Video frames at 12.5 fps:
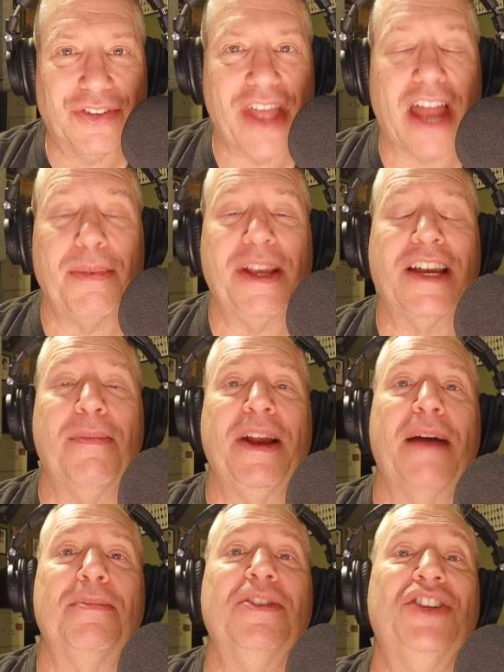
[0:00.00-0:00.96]
So that'll be
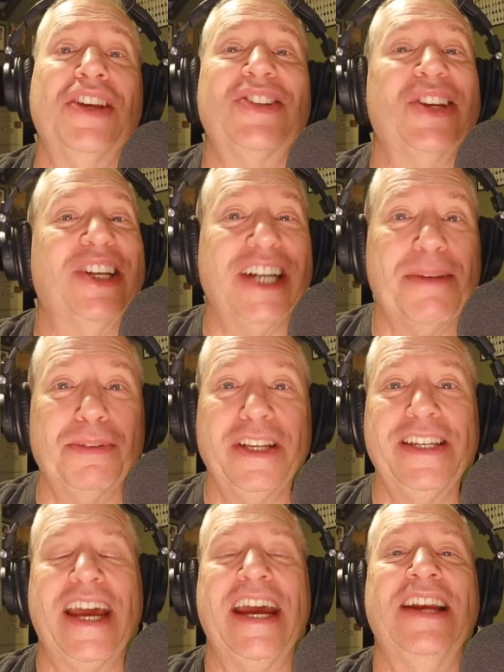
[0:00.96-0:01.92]
coming up in just a couple
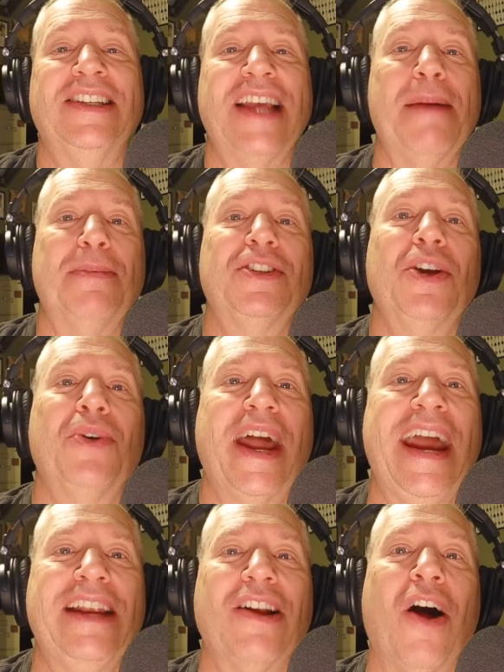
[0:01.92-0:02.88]
of days, episode
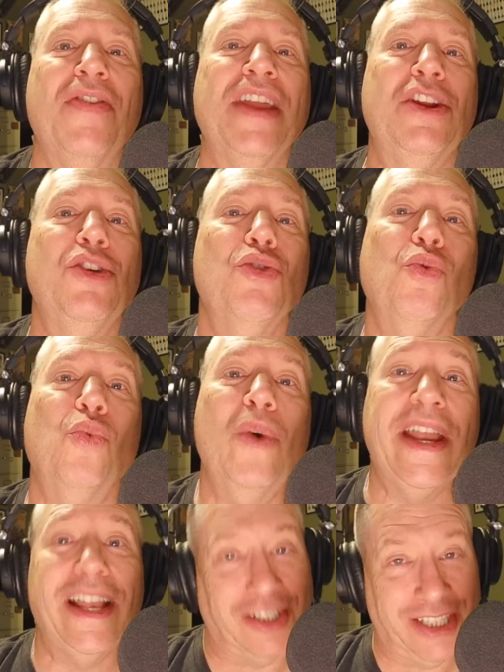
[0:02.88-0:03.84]
8 on the new
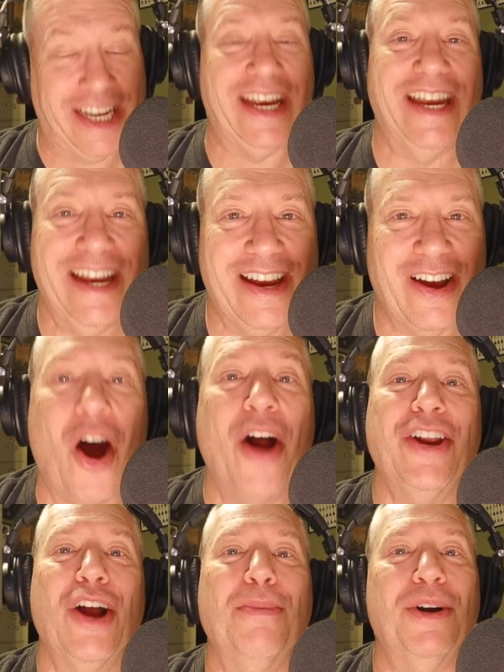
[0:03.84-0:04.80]
weekly
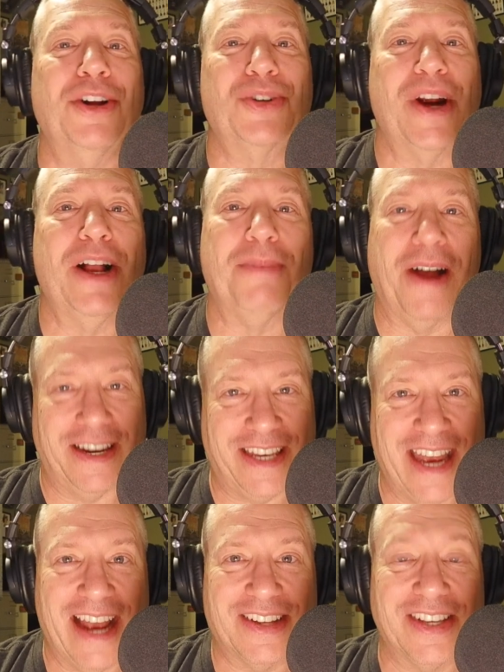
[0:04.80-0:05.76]
Audiobook Trail
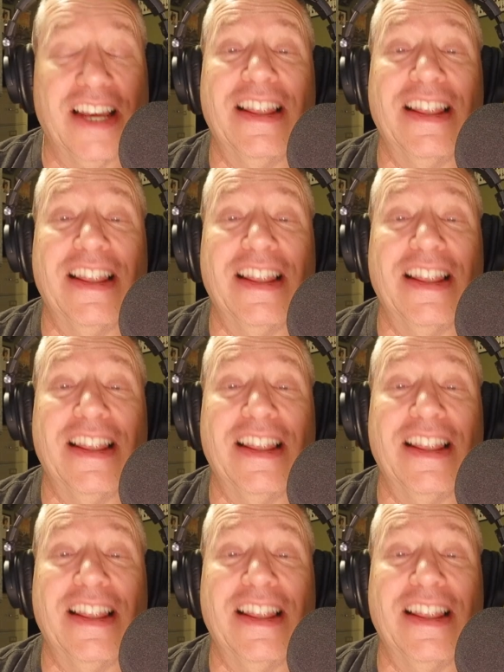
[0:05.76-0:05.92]
podcast.